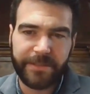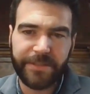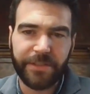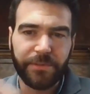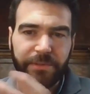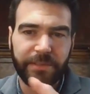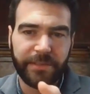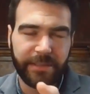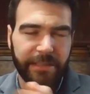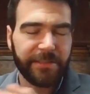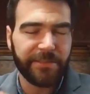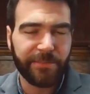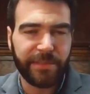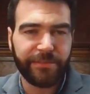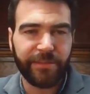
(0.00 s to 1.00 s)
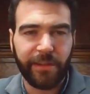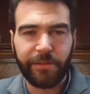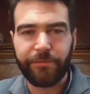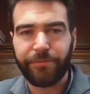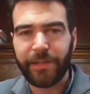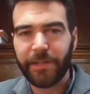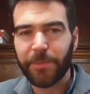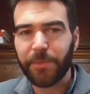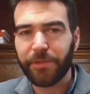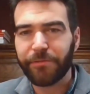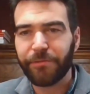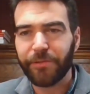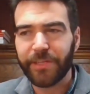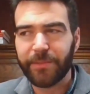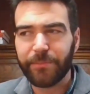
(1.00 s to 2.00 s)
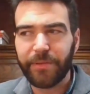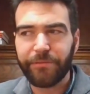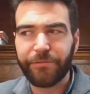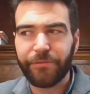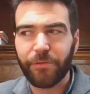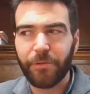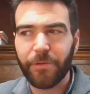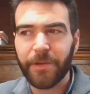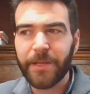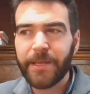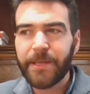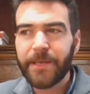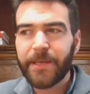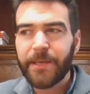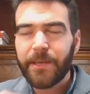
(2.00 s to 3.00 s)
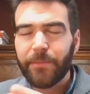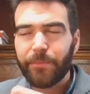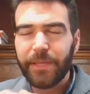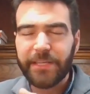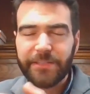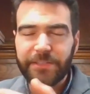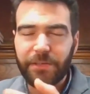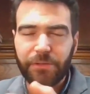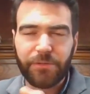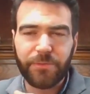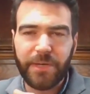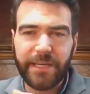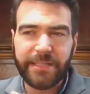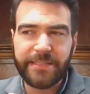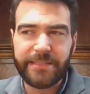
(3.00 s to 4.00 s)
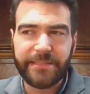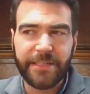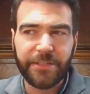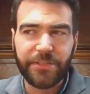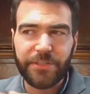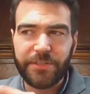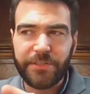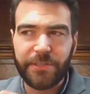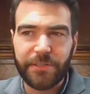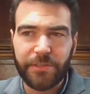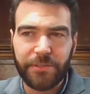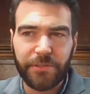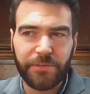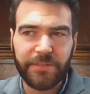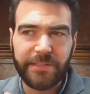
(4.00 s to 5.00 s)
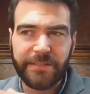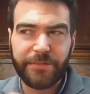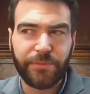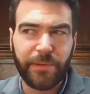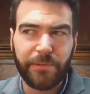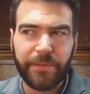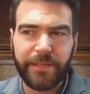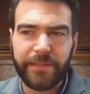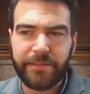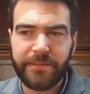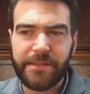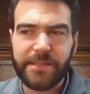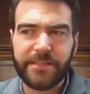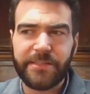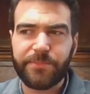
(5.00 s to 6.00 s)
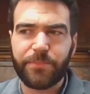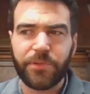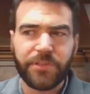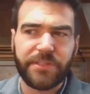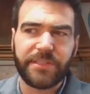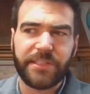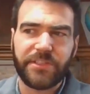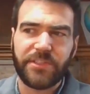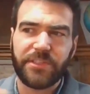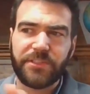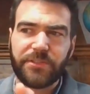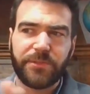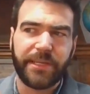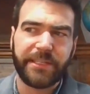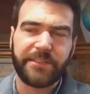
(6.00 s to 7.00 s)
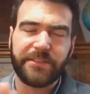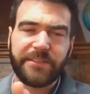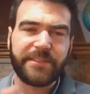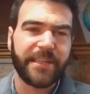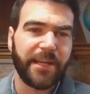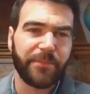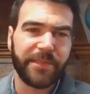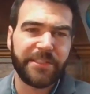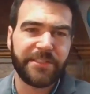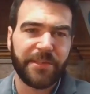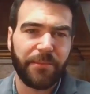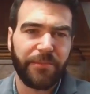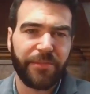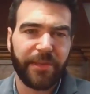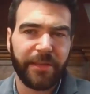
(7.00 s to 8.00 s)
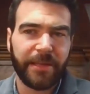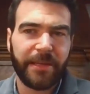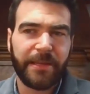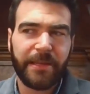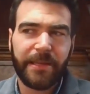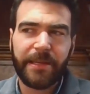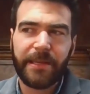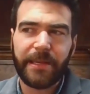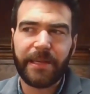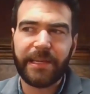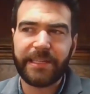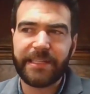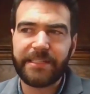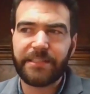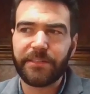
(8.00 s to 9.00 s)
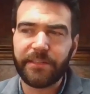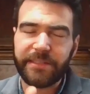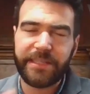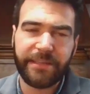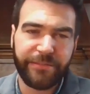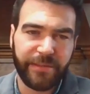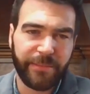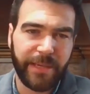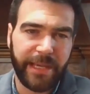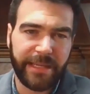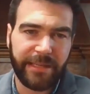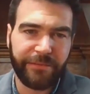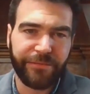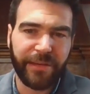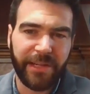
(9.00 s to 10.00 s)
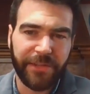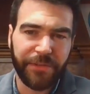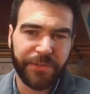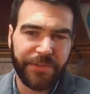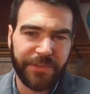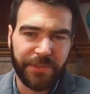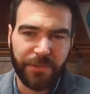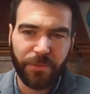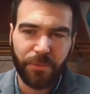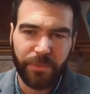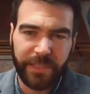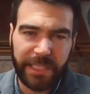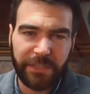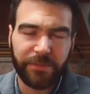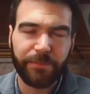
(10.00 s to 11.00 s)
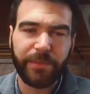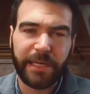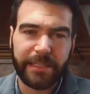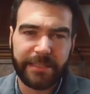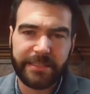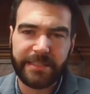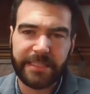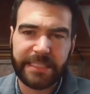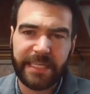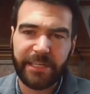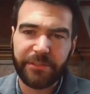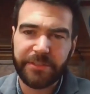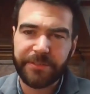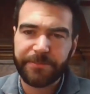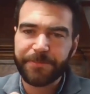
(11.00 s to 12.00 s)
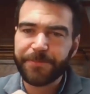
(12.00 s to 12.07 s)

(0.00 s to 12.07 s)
So it needs to be valuable for them before, because otherwise they're just going to notice, well, this person is just trying to sell me something and he's not giving me any value. So we need to balance that out.